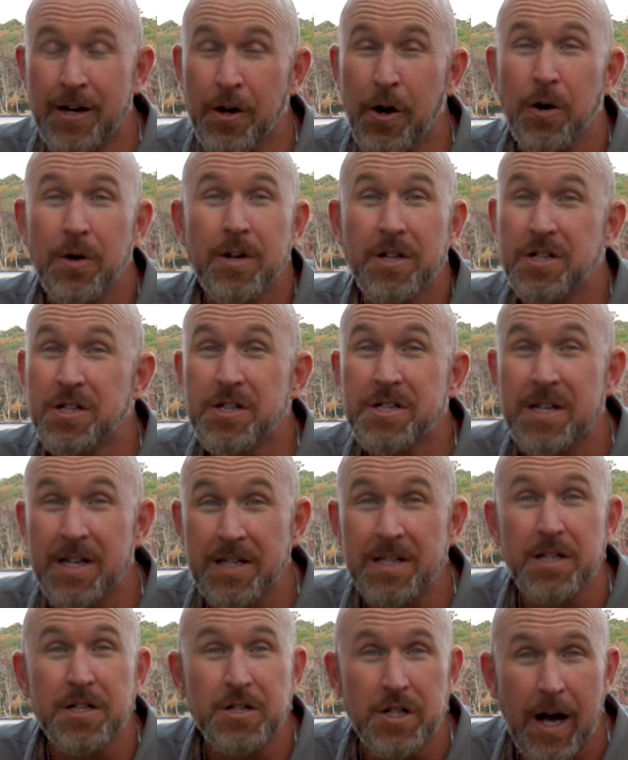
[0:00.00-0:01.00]
you know, could just
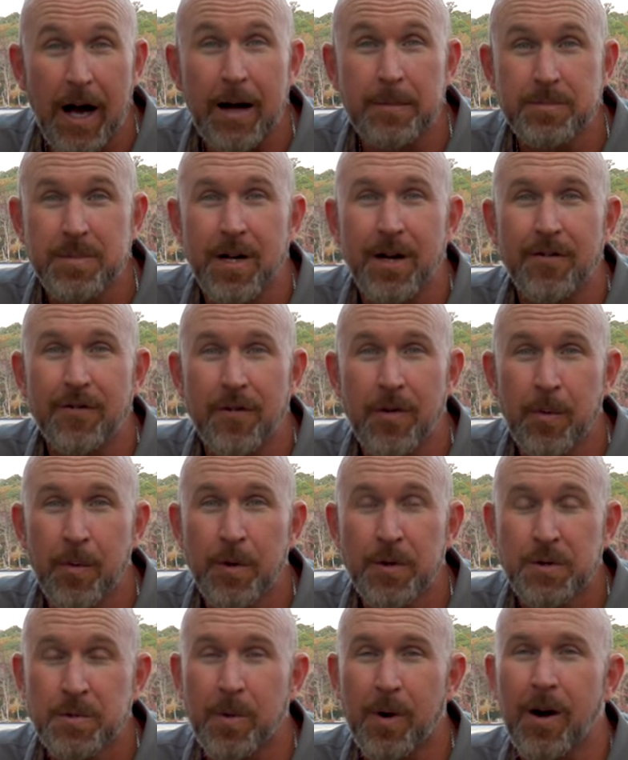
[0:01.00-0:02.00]
get the job done for the
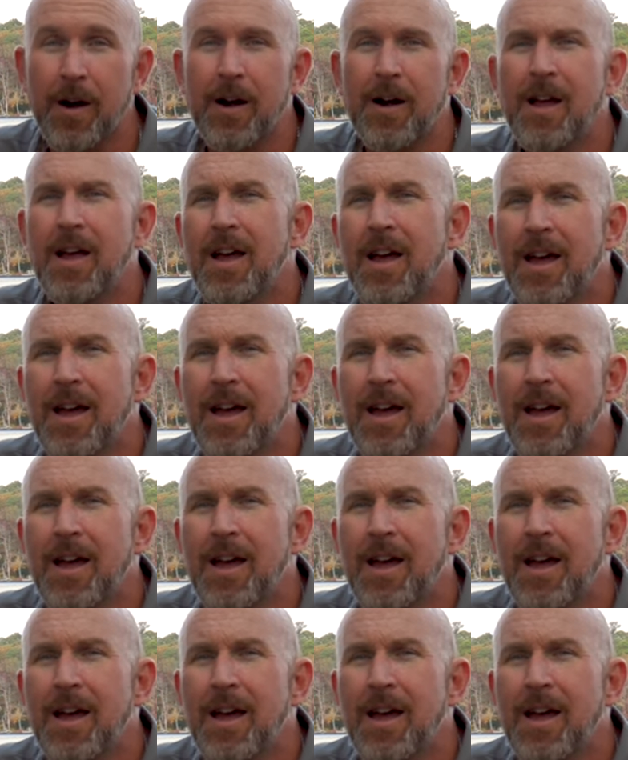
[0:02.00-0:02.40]
most part.